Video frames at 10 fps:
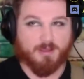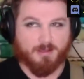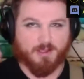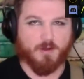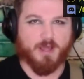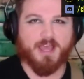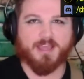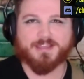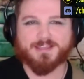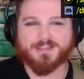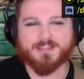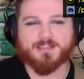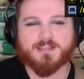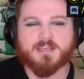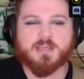Going high.
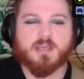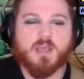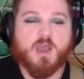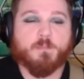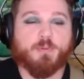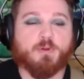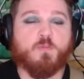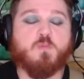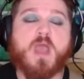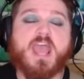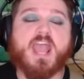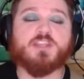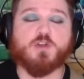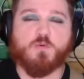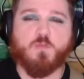But when
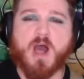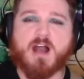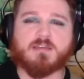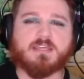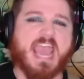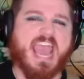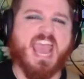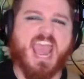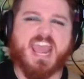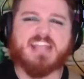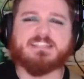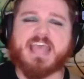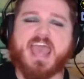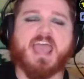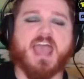you're walking
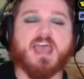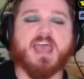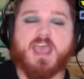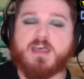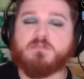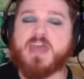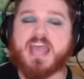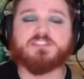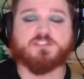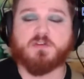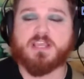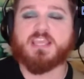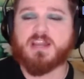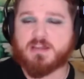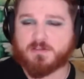down that
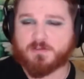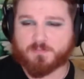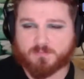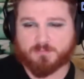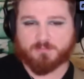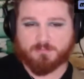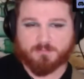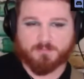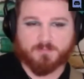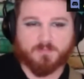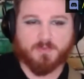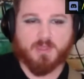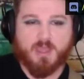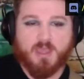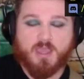street
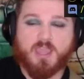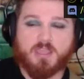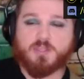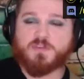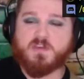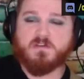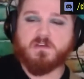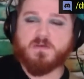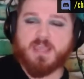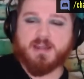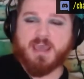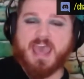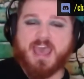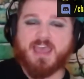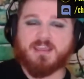and you ain't
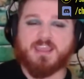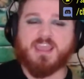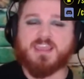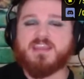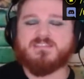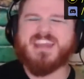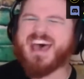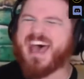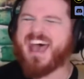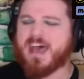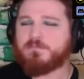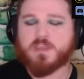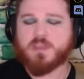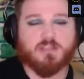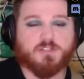had enough
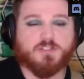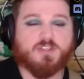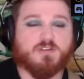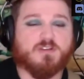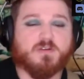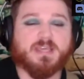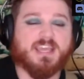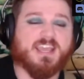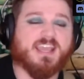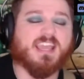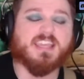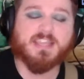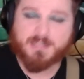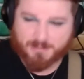to eat,